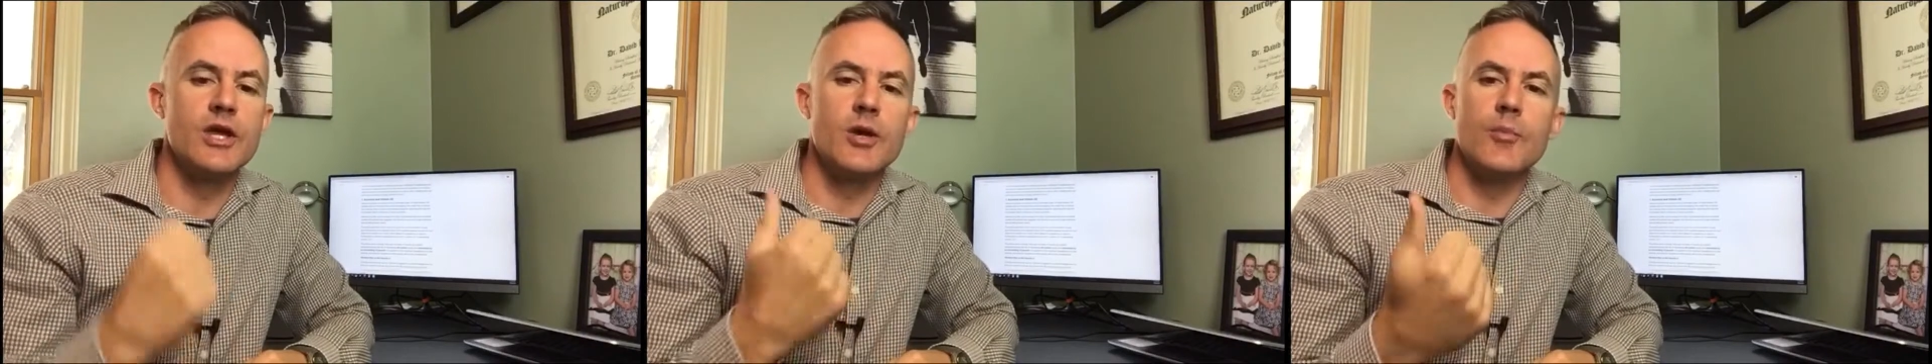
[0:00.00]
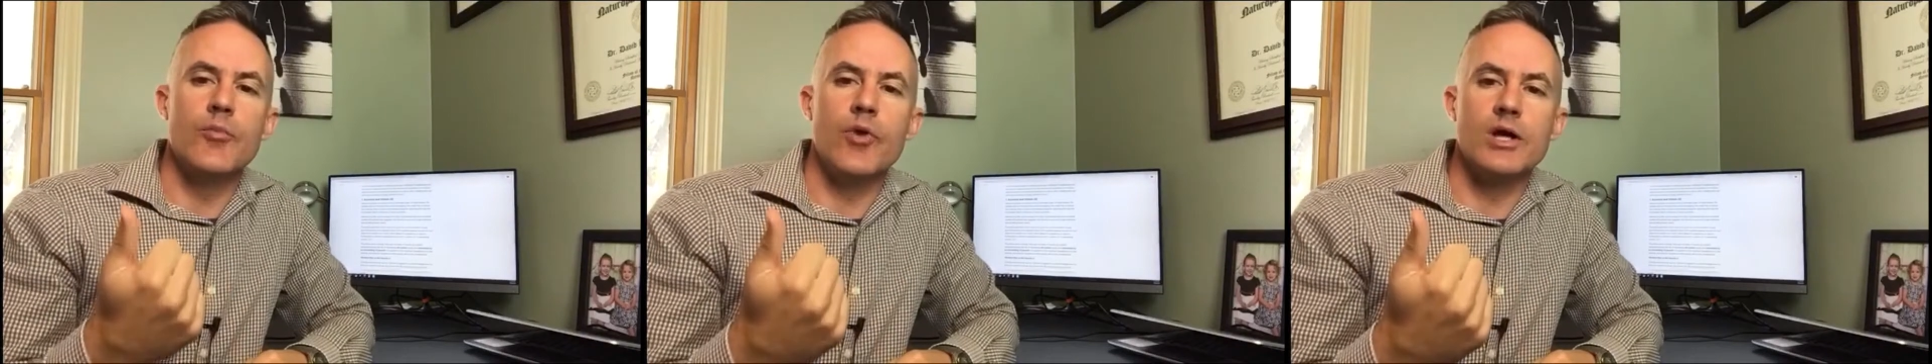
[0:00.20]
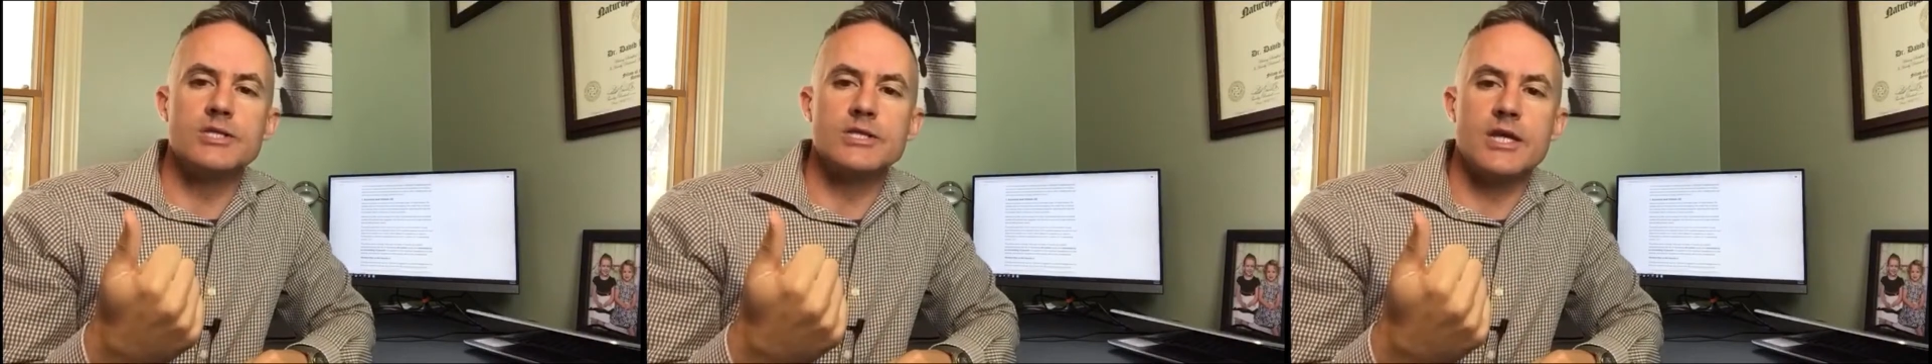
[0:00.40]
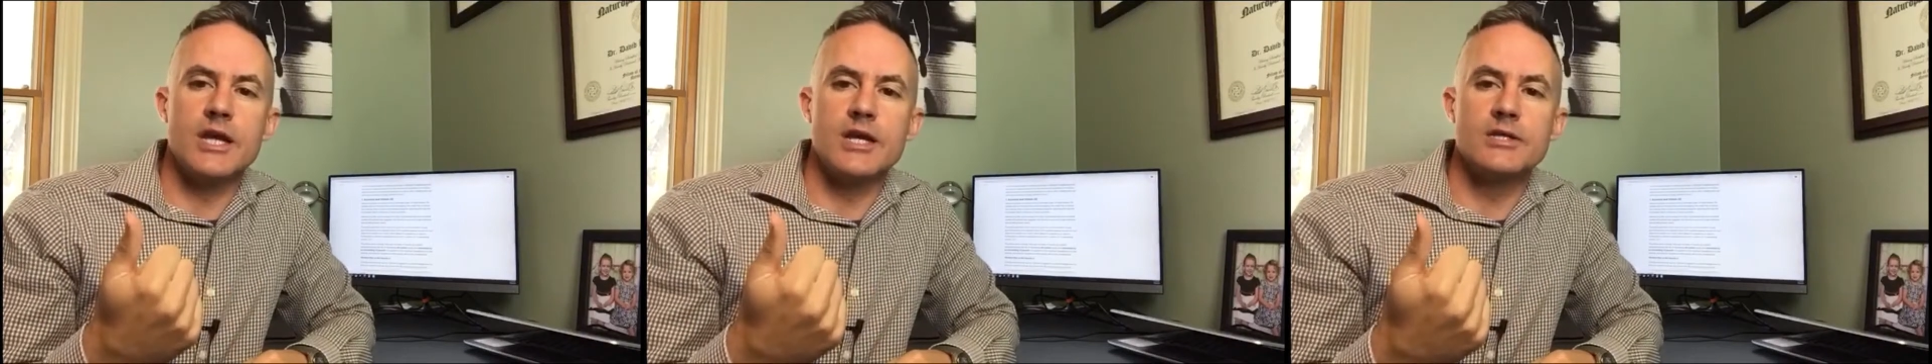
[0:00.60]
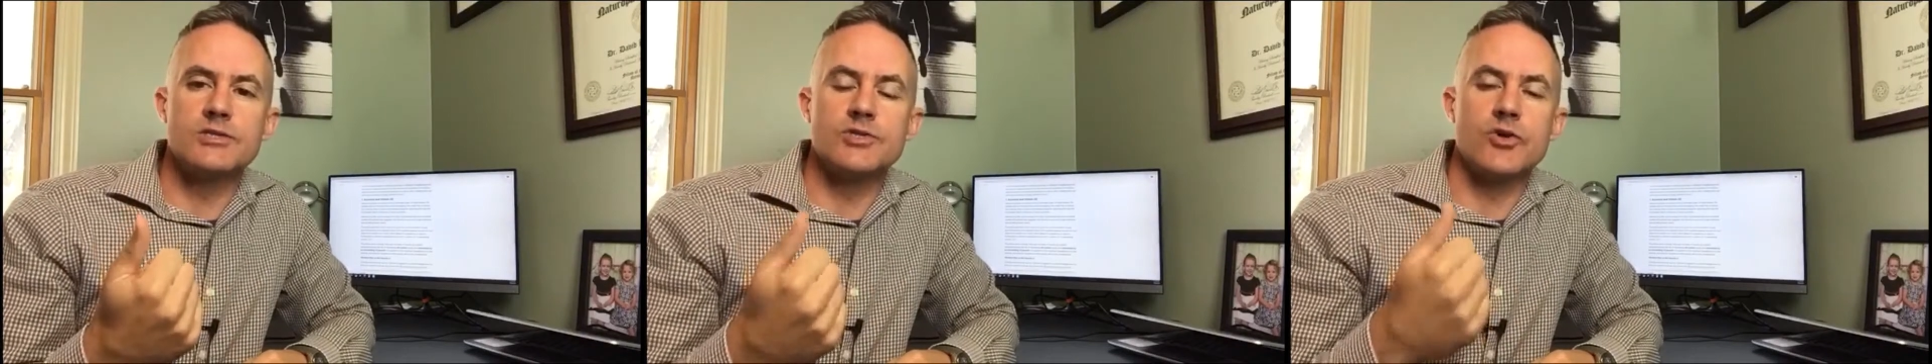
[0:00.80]
breast
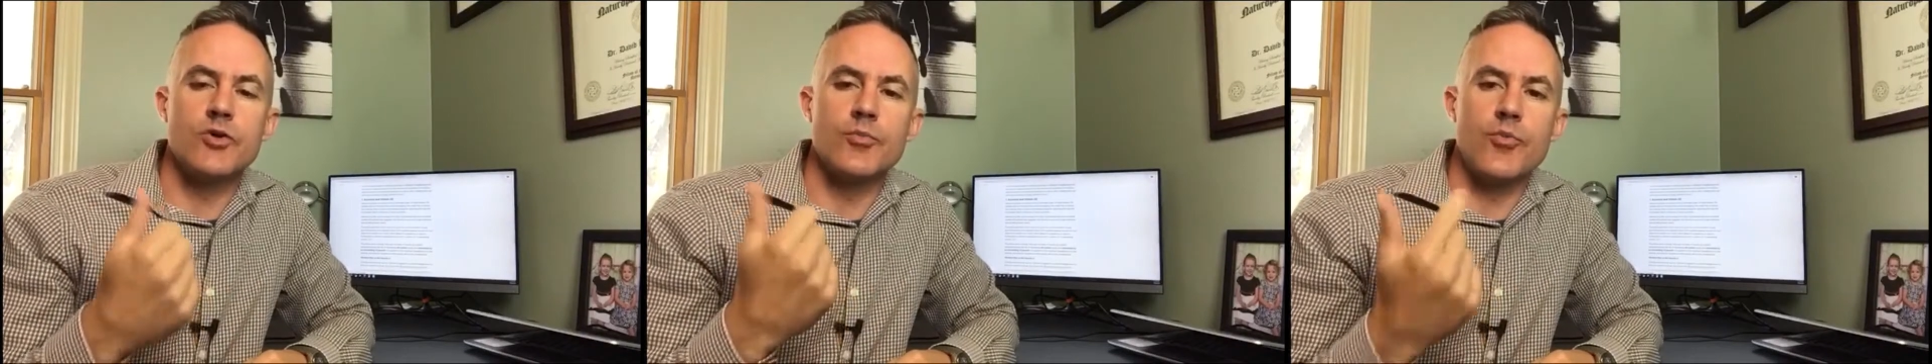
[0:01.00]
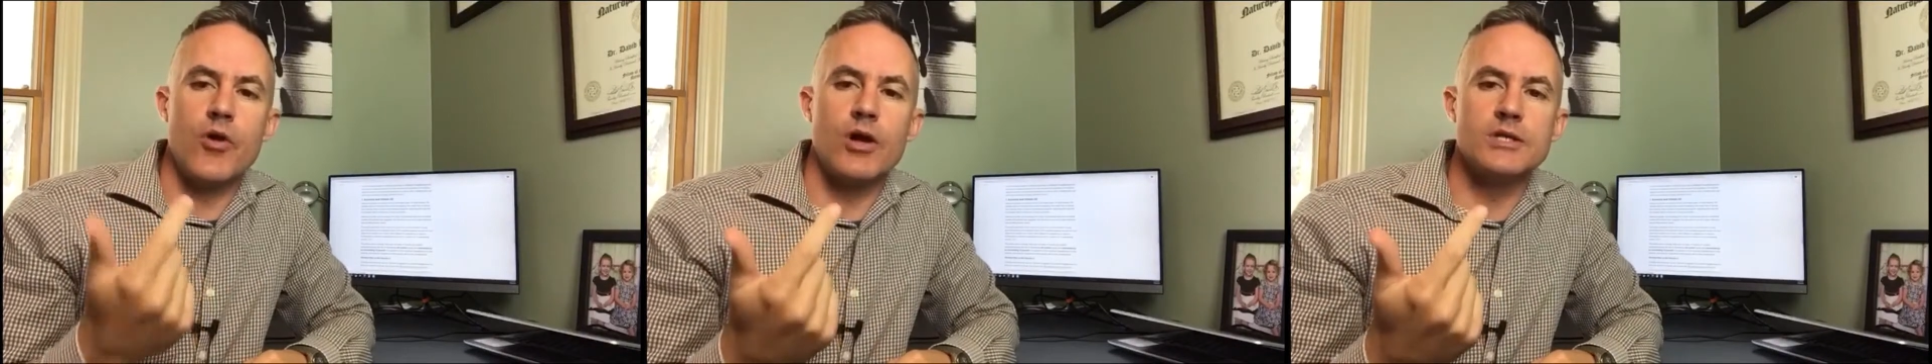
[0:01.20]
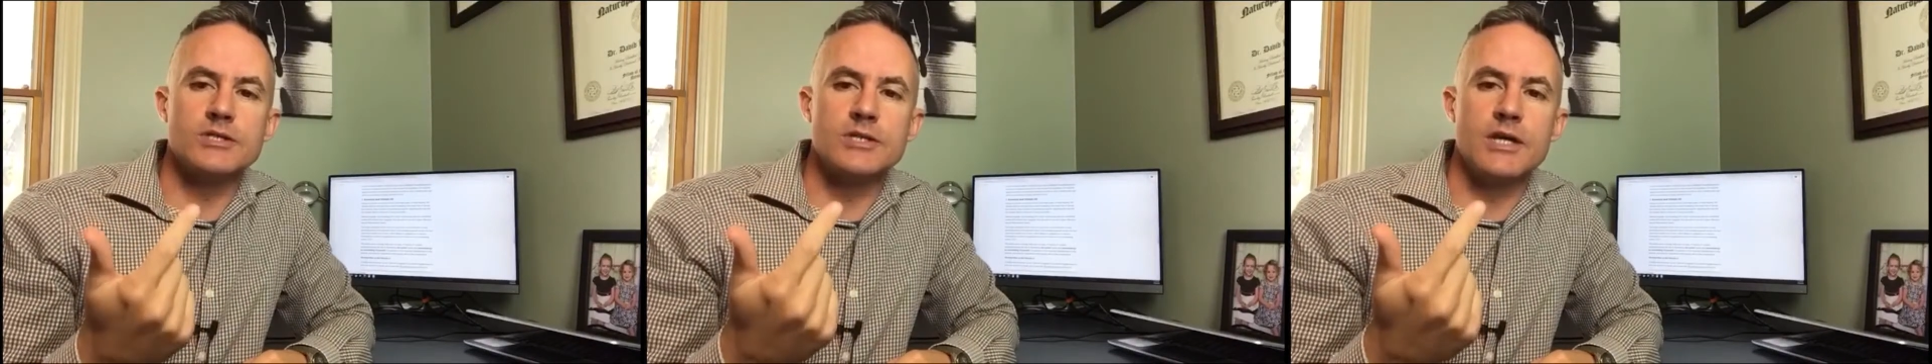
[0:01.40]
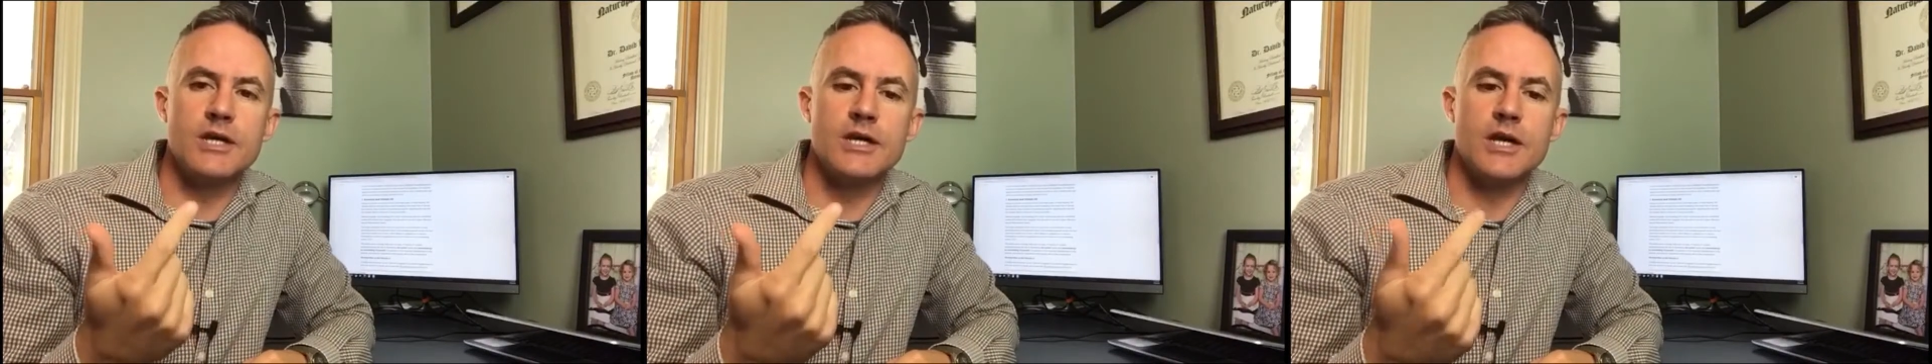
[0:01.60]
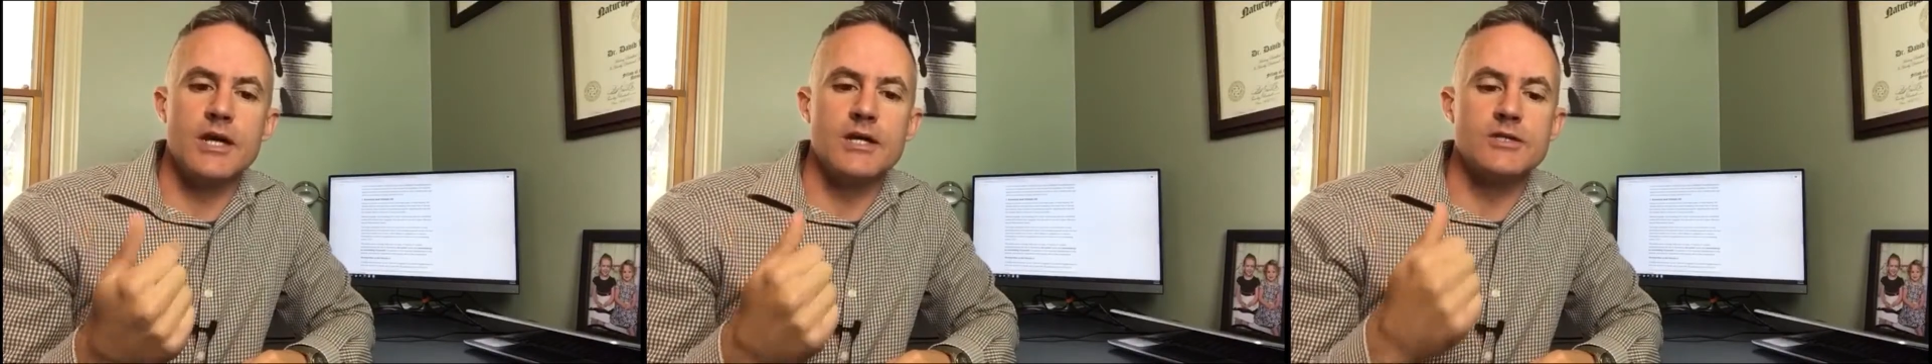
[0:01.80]
cancer, prostate
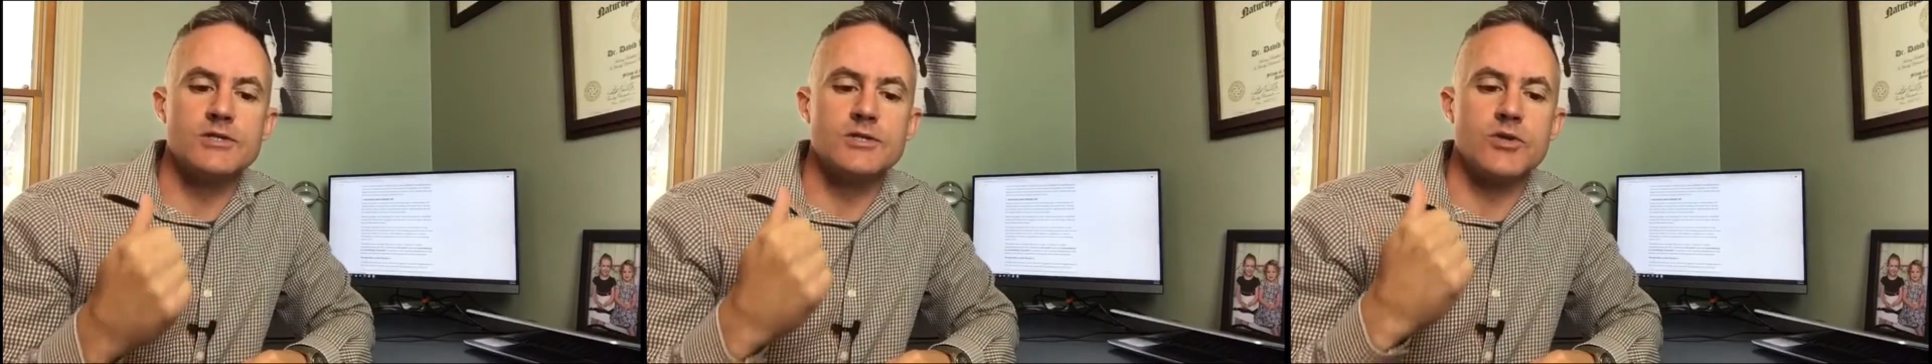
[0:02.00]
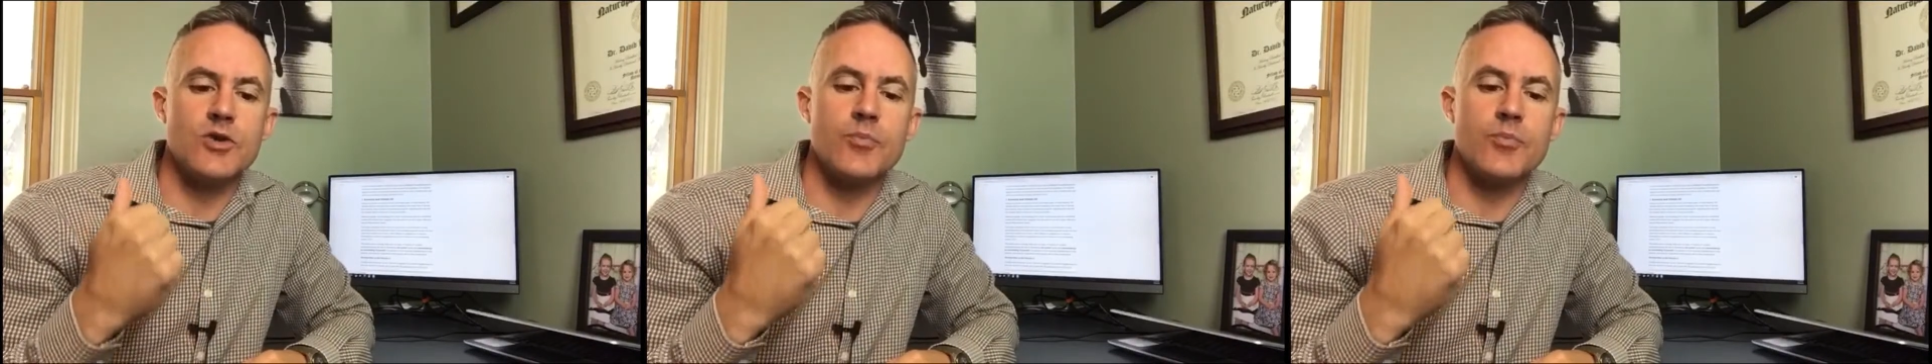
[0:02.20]
cancer,